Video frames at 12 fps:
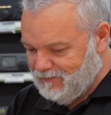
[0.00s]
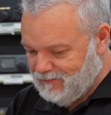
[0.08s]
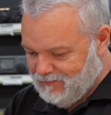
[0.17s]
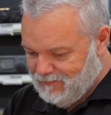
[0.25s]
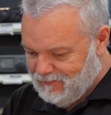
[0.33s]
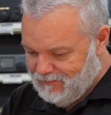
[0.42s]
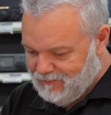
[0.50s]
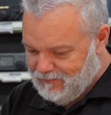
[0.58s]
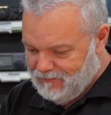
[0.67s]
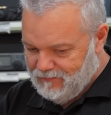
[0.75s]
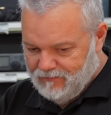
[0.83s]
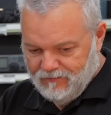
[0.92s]

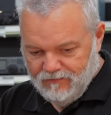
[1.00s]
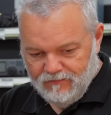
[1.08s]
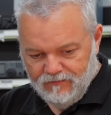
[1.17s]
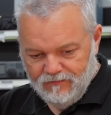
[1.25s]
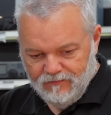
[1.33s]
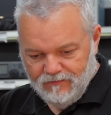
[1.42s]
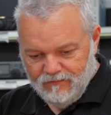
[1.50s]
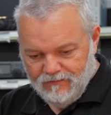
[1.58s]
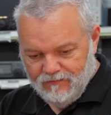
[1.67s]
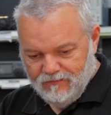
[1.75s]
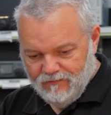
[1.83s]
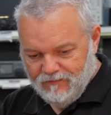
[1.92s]

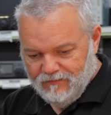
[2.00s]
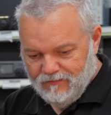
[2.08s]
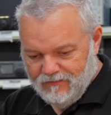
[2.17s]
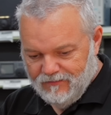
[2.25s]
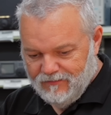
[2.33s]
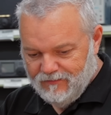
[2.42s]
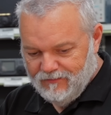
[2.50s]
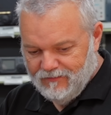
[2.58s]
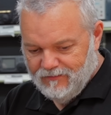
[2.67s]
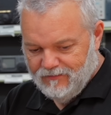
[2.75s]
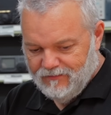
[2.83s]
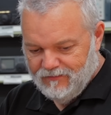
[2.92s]

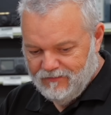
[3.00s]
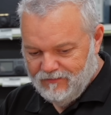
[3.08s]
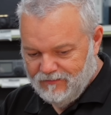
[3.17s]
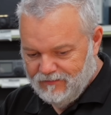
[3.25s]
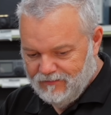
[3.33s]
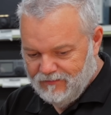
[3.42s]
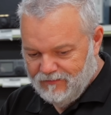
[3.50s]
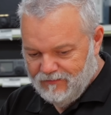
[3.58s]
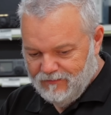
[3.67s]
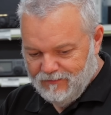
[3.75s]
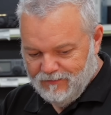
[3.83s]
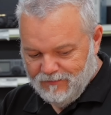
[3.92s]

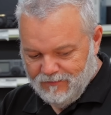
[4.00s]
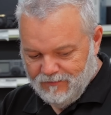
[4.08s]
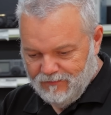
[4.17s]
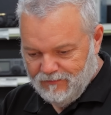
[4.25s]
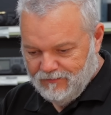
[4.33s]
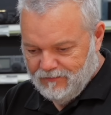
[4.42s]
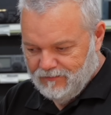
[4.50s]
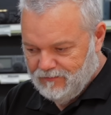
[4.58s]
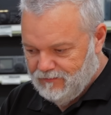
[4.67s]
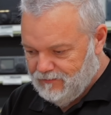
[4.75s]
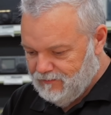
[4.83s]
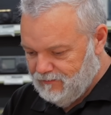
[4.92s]

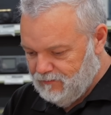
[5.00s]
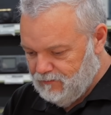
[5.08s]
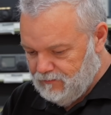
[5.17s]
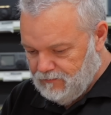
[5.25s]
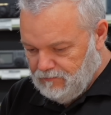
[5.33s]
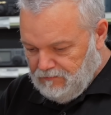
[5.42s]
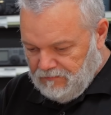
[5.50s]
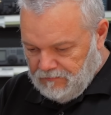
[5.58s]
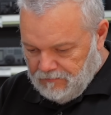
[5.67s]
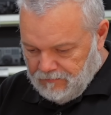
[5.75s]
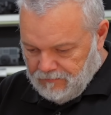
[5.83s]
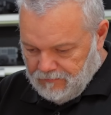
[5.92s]

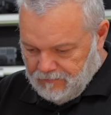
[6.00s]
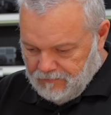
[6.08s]
The person shown says nothing.